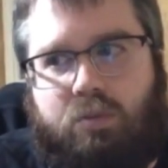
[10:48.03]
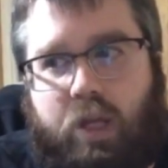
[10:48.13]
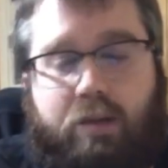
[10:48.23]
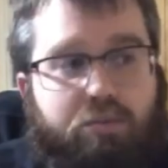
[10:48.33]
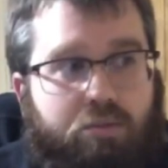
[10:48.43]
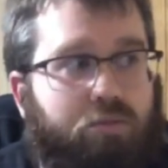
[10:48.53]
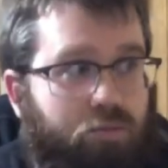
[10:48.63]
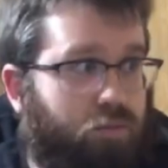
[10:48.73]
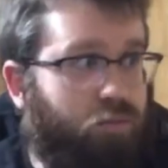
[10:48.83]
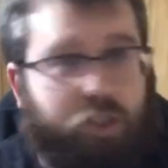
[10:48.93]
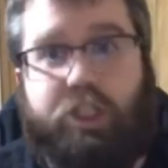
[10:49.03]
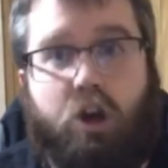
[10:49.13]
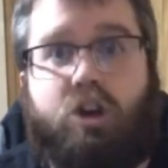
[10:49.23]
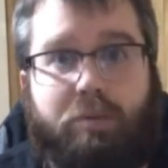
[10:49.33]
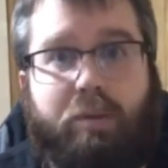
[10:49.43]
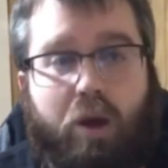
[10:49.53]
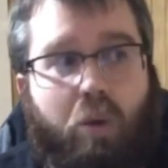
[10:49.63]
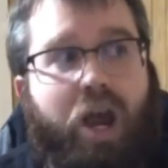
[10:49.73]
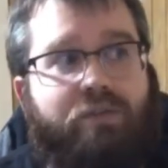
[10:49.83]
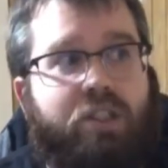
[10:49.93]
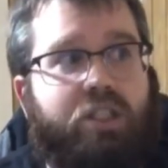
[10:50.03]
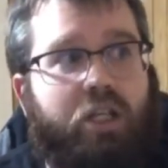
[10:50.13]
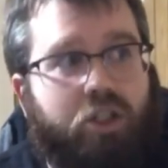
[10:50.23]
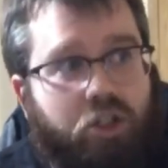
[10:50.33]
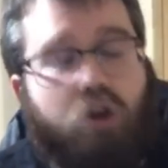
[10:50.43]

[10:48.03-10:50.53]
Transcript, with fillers: like she turned to me, my wife, and said,